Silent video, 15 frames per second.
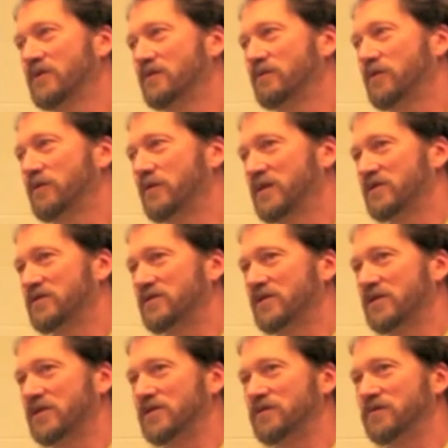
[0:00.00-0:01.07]
for
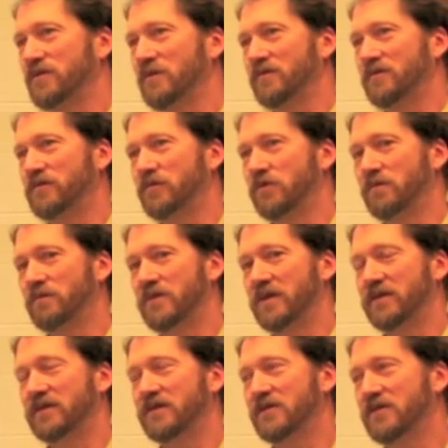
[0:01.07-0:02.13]
research, for
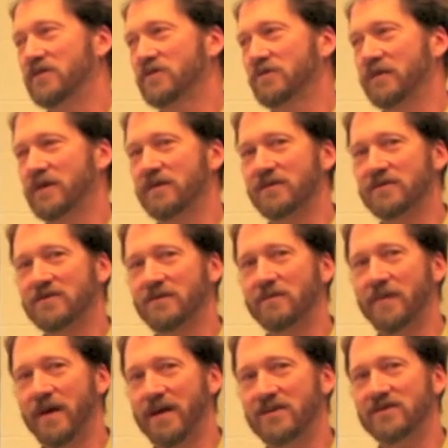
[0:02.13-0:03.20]
building a career is
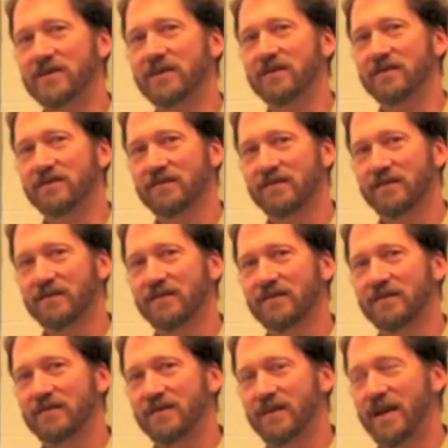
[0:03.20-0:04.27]
amazing.
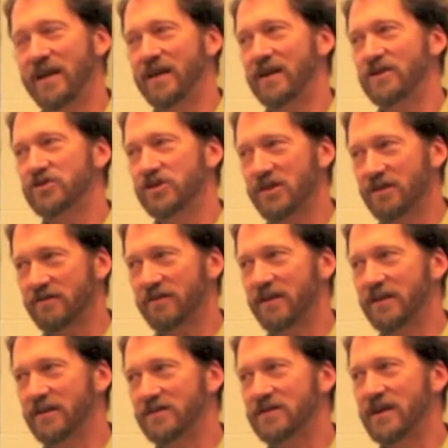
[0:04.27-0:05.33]
In
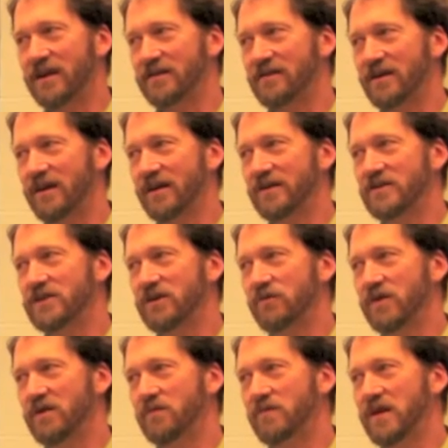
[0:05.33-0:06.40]
engineering and technology,
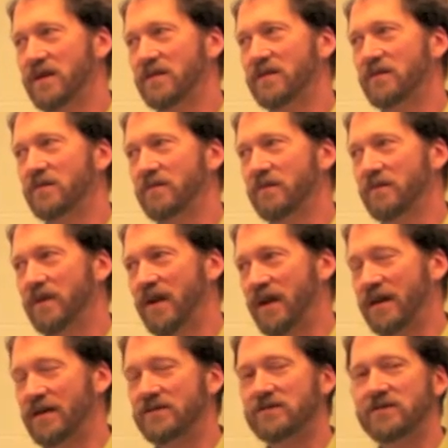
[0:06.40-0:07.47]
we beat them
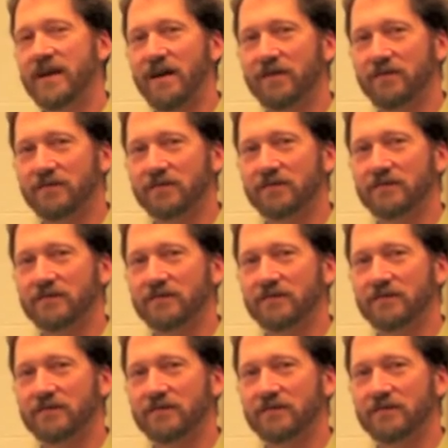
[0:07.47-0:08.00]
hands down.